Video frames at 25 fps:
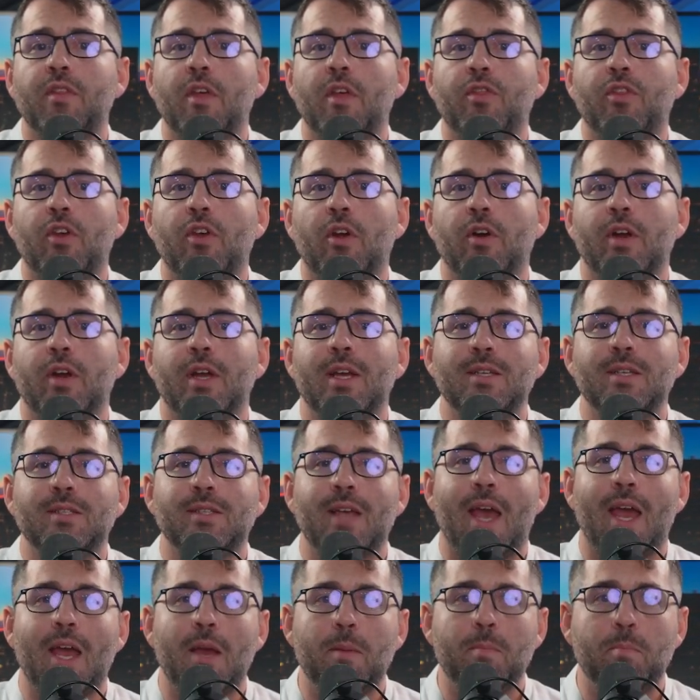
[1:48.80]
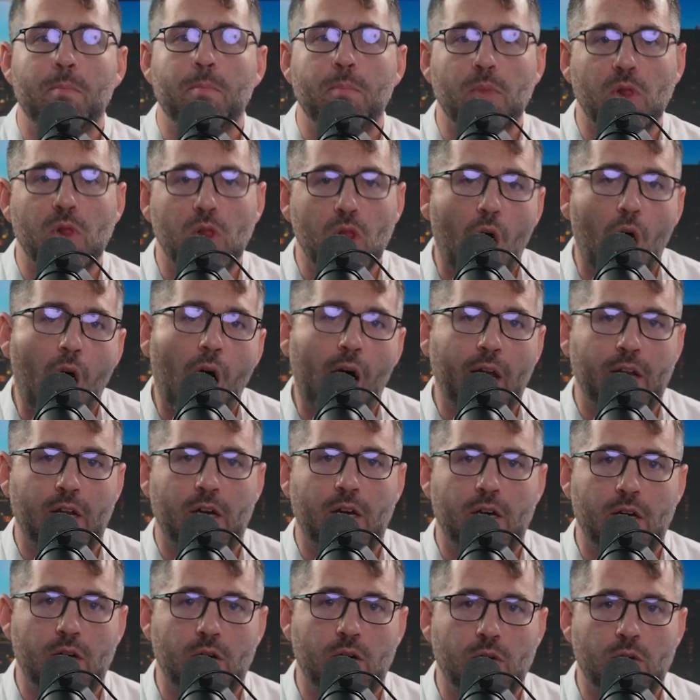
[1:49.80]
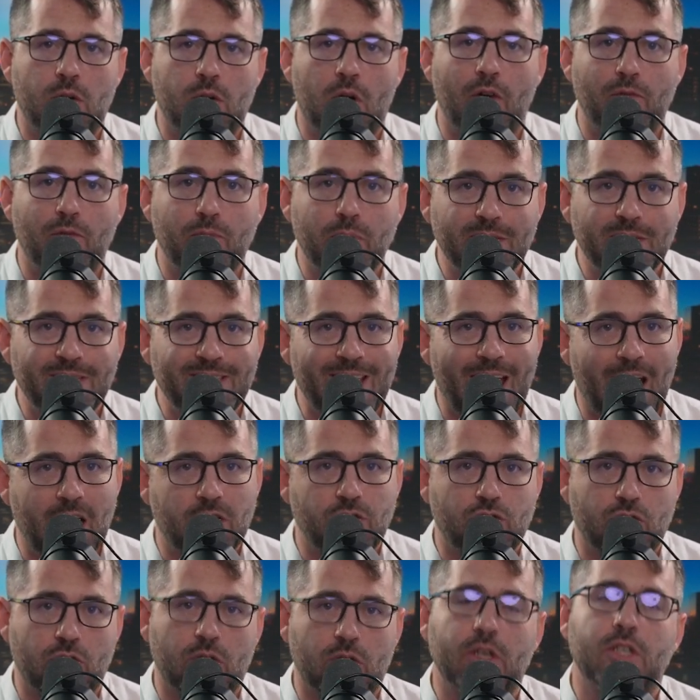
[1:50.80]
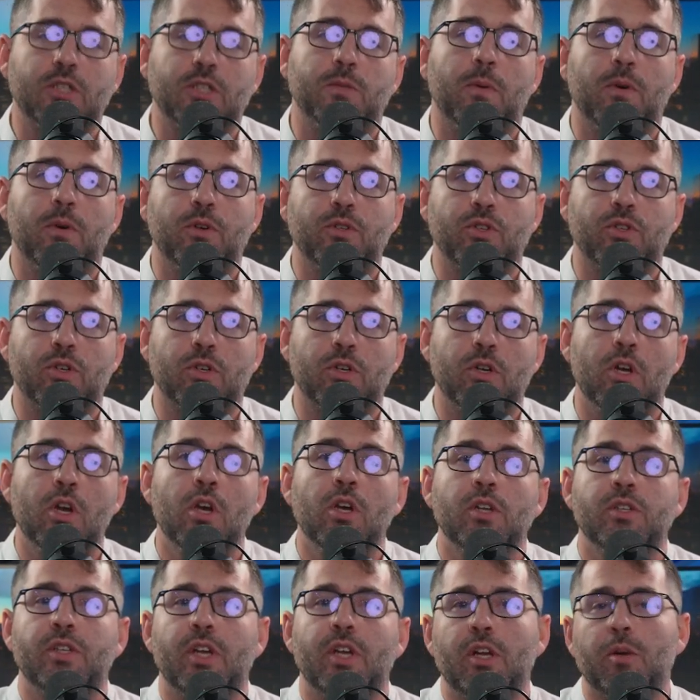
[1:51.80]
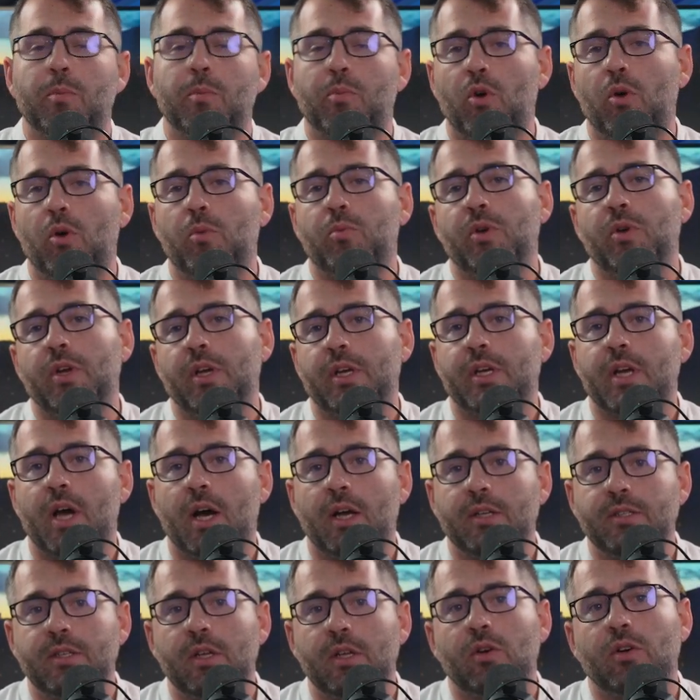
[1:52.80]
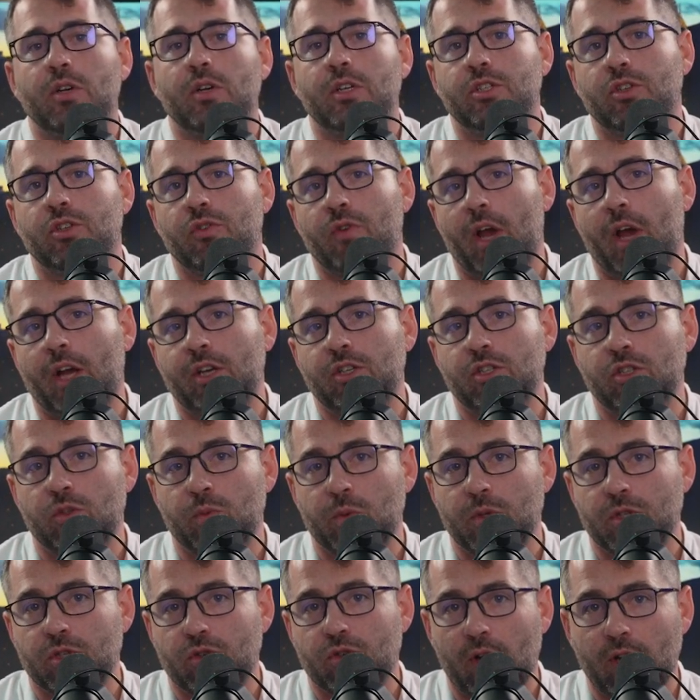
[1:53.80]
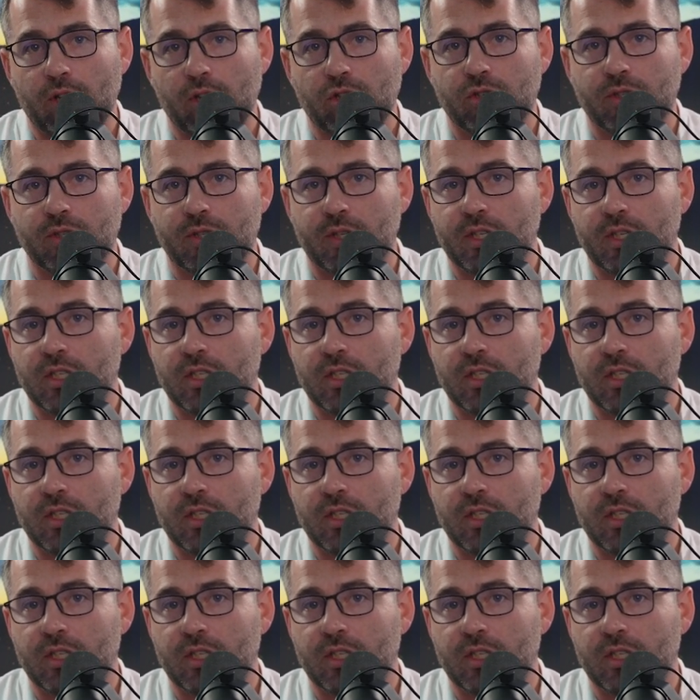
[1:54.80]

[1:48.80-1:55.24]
that there is a lot of potential exposure to inappropriate content or interactions with strangers. And